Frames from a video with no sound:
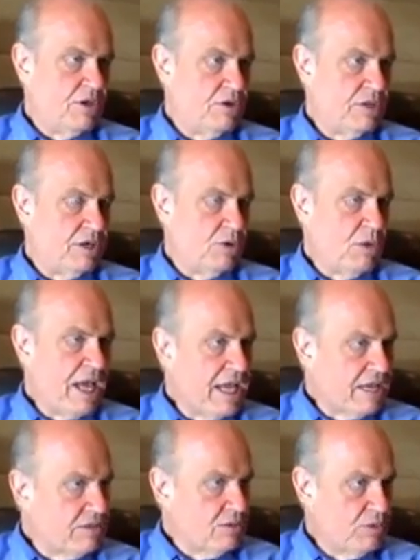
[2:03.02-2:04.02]
dog in
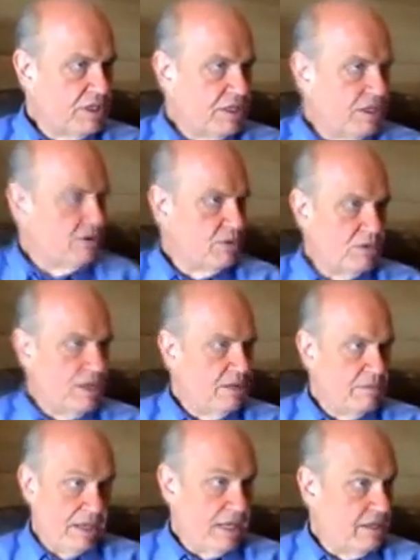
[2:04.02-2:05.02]
Iraq that we killed a
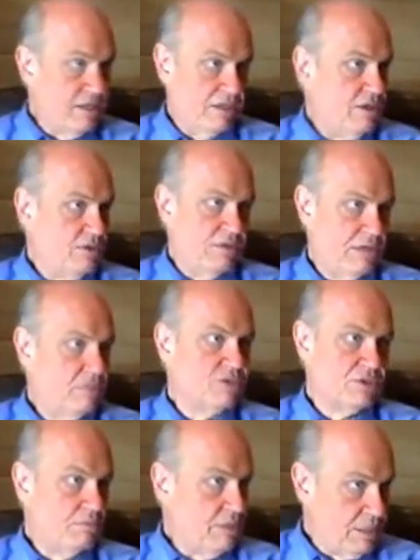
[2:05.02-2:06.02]
while back, that
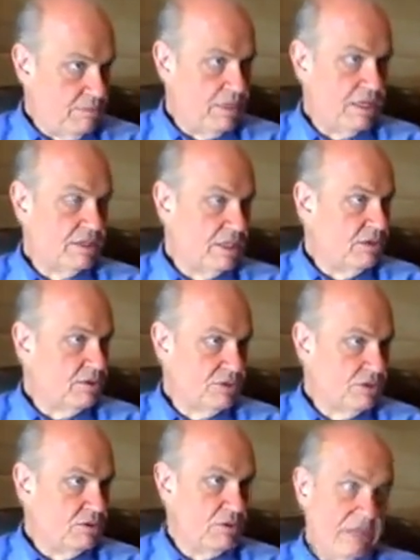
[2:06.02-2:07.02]
was a big deal too.